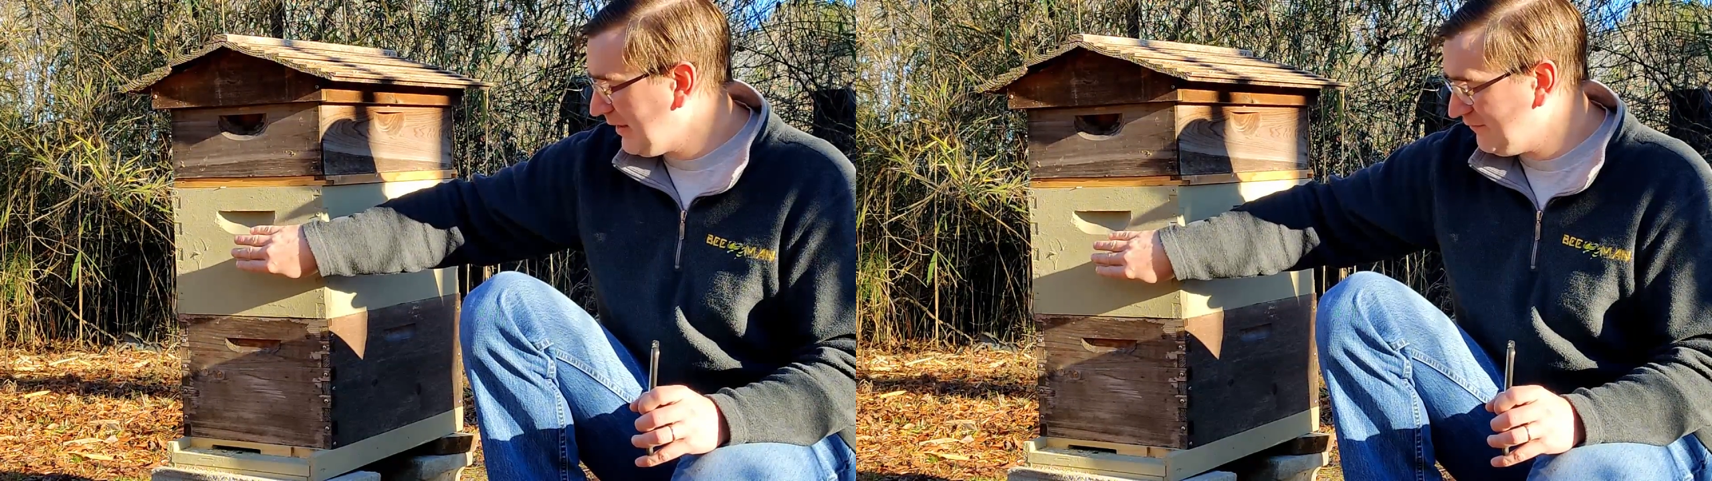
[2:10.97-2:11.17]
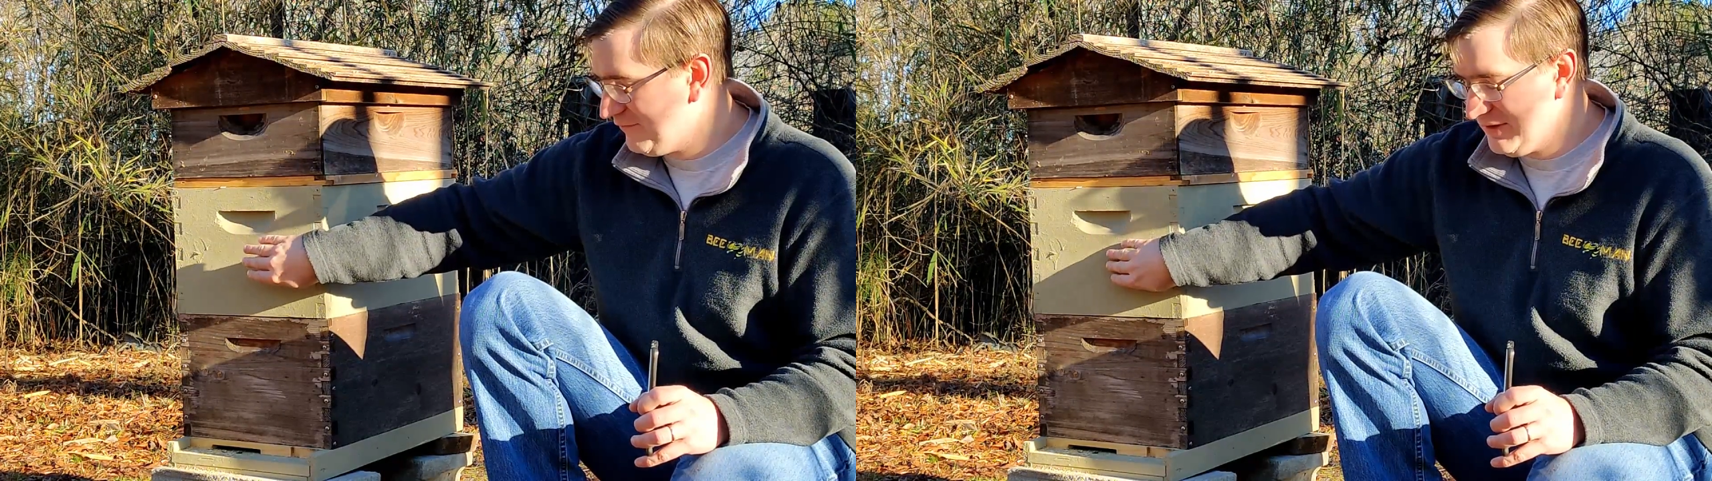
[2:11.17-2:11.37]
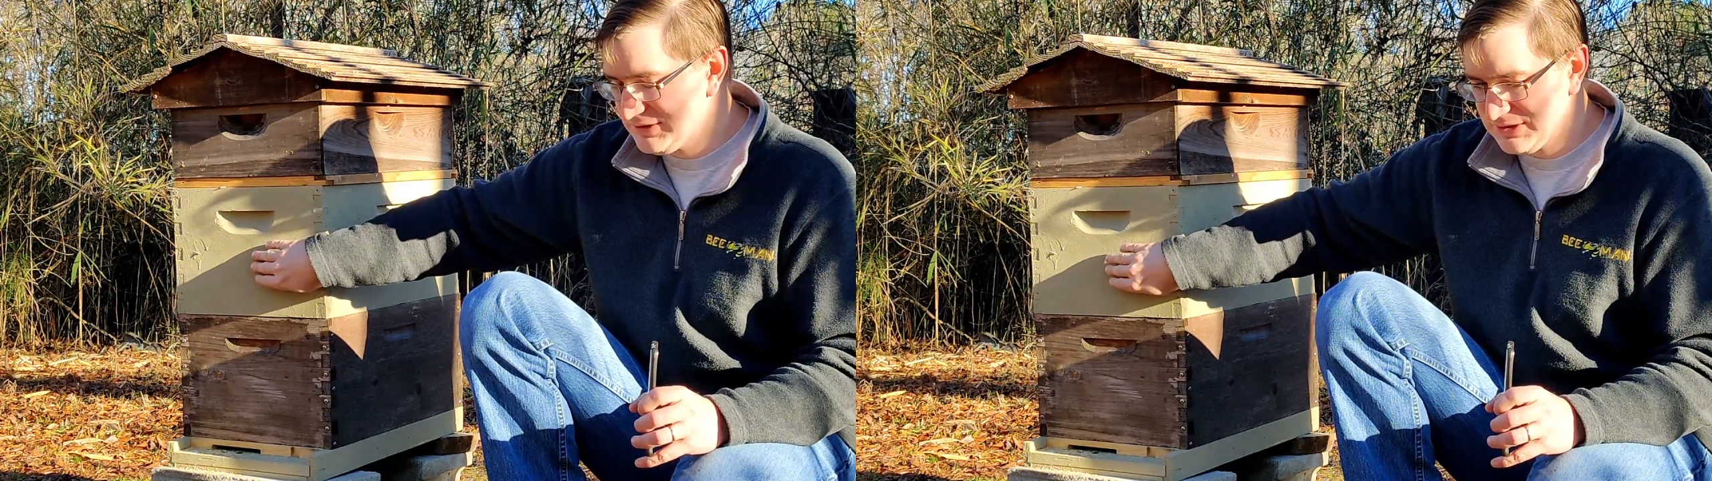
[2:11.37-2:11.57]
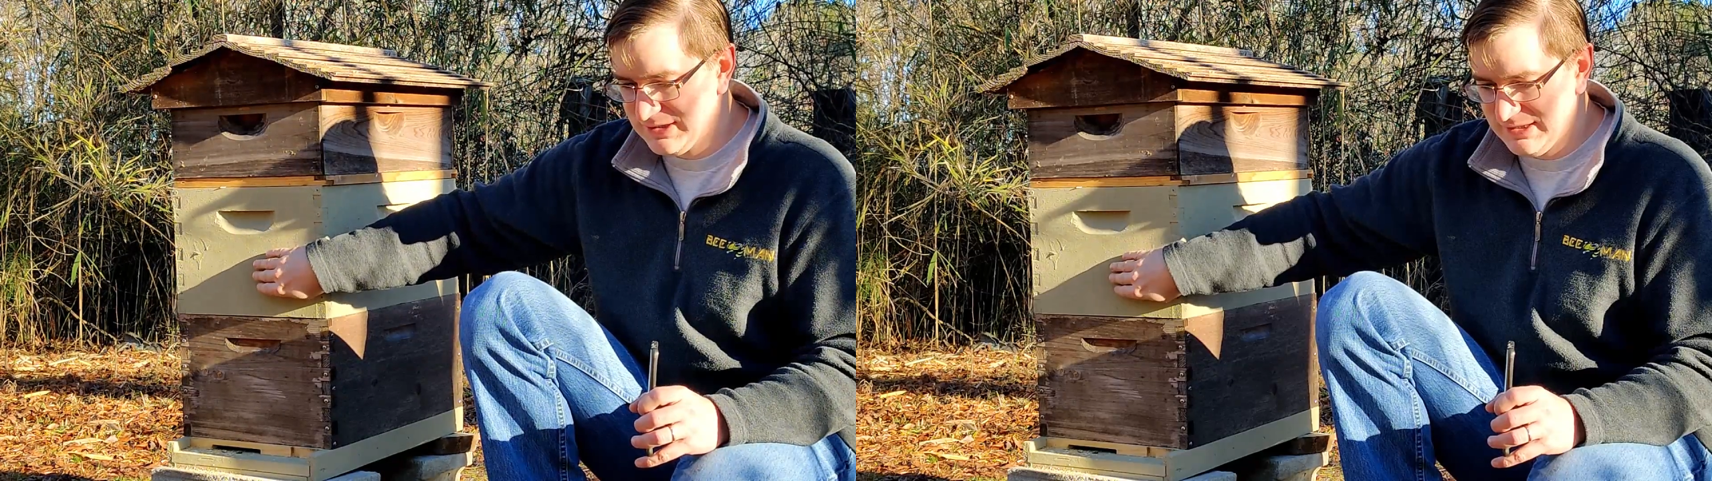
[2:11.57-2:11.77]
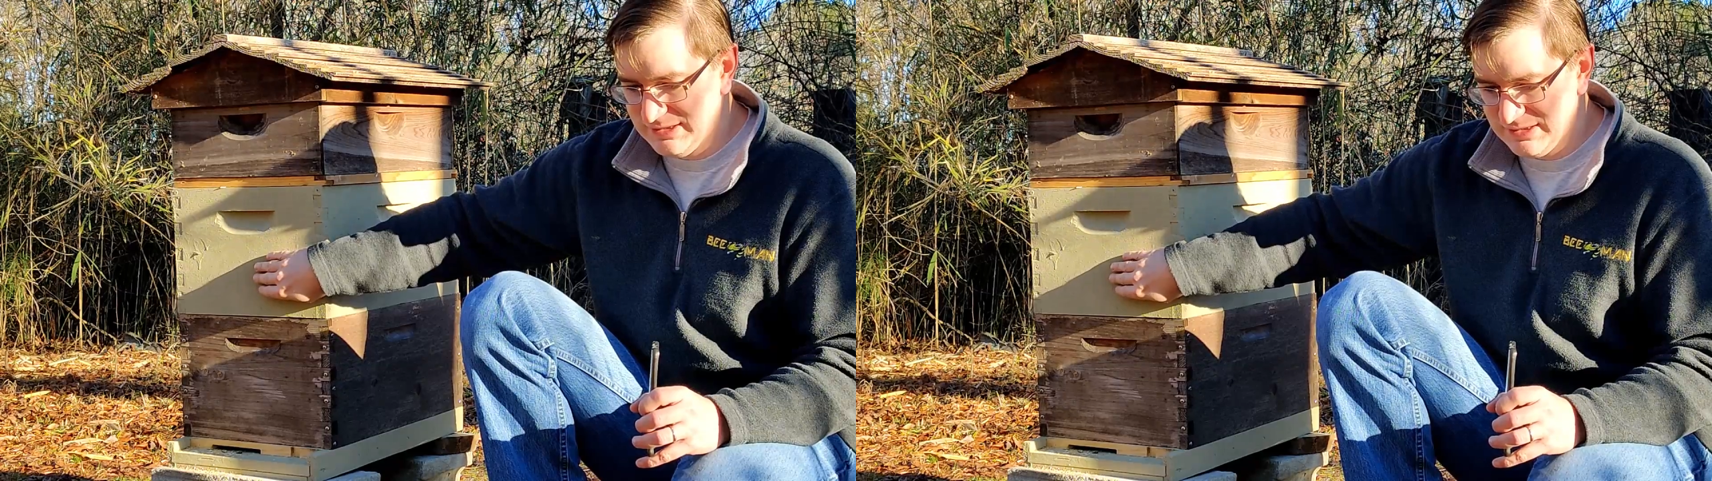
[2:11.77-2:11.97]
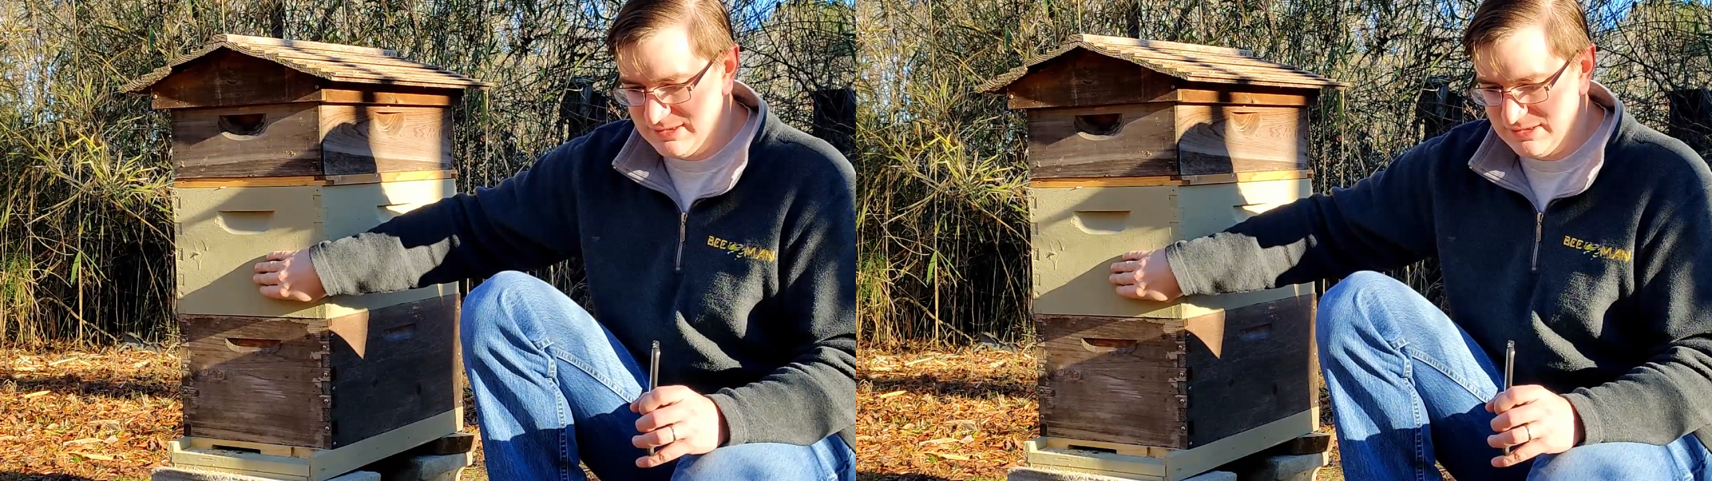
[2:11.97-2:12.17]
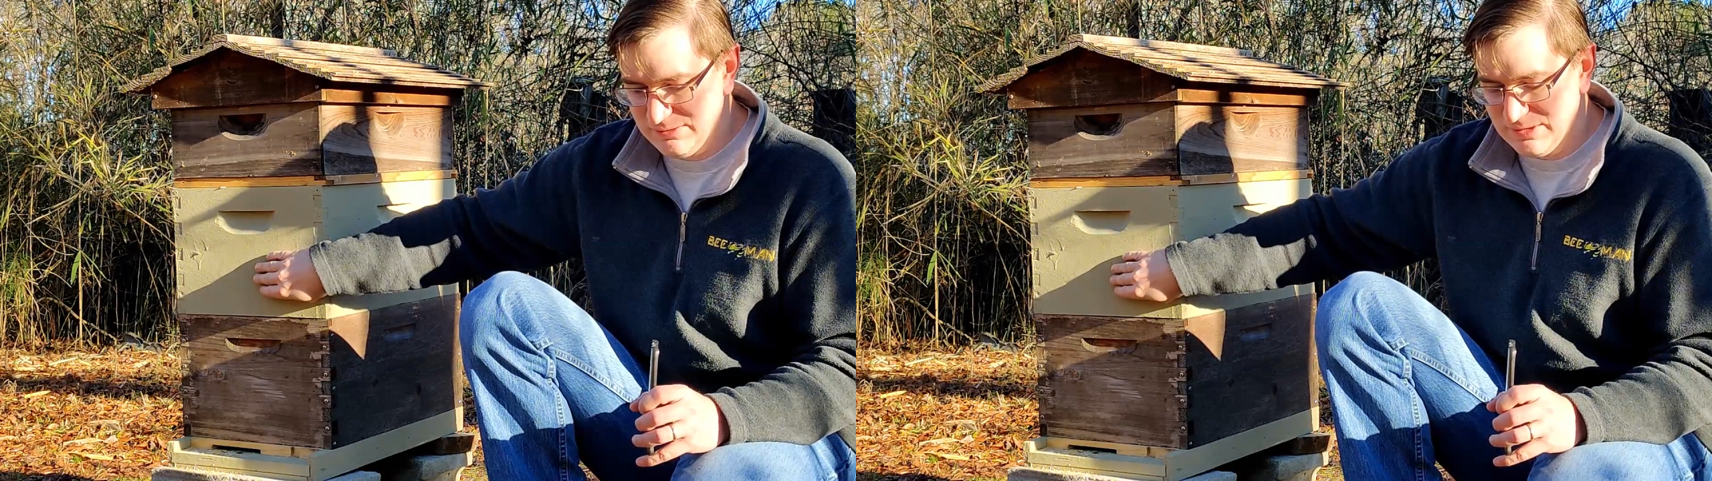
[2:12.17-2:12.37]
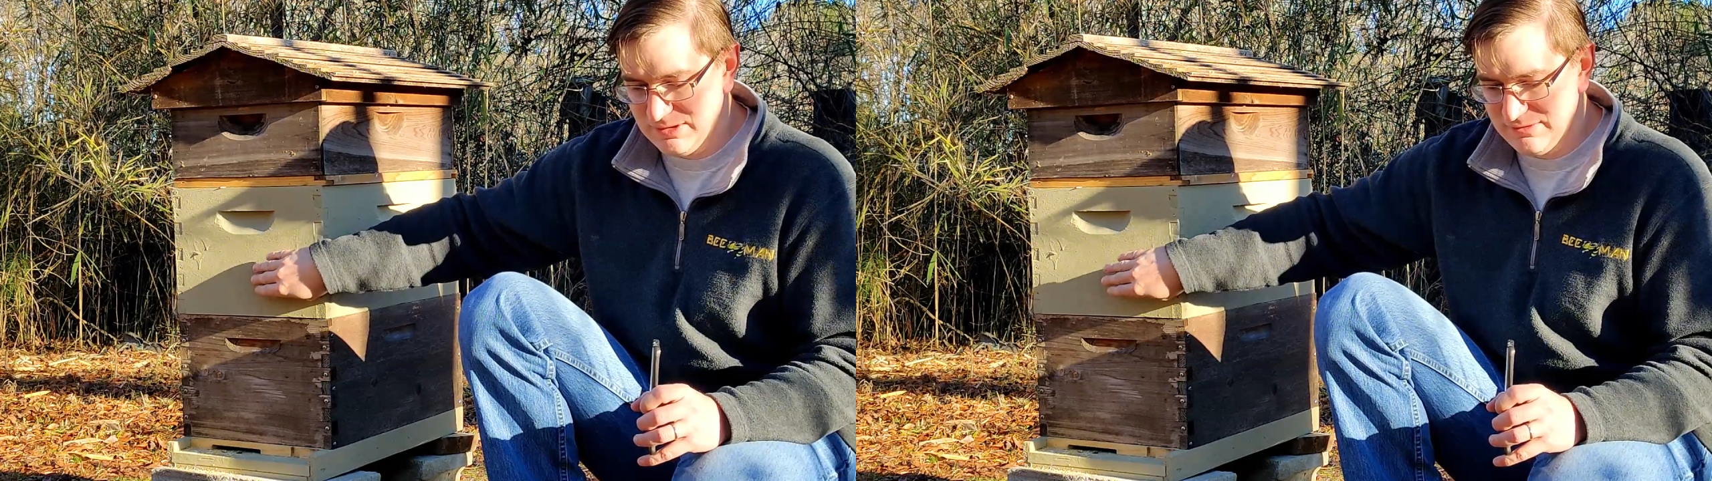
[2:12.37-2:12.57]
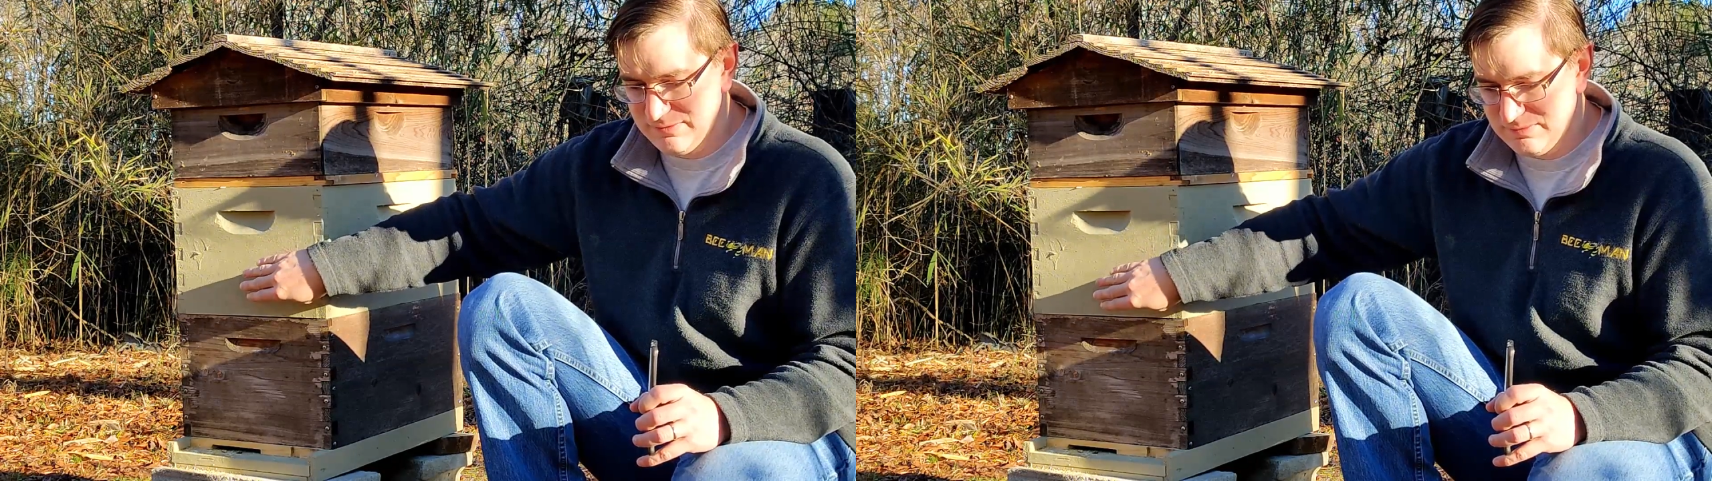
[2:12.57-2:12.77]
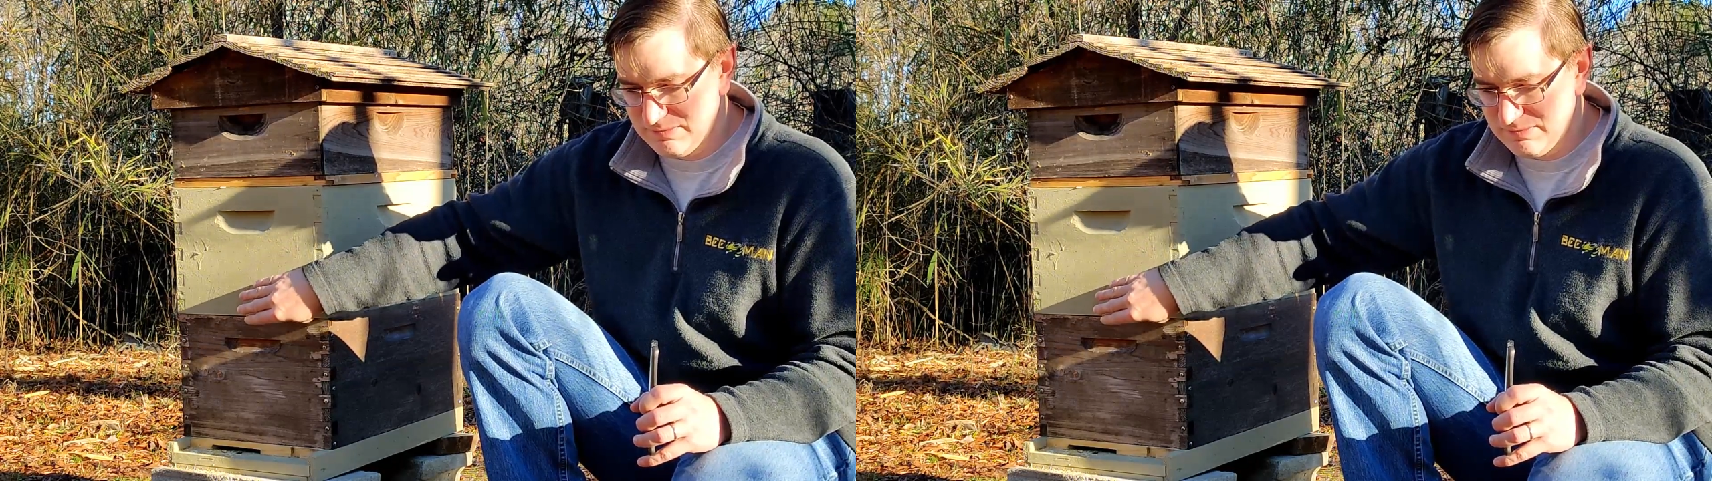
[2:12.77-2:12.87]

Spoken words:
eventually, well,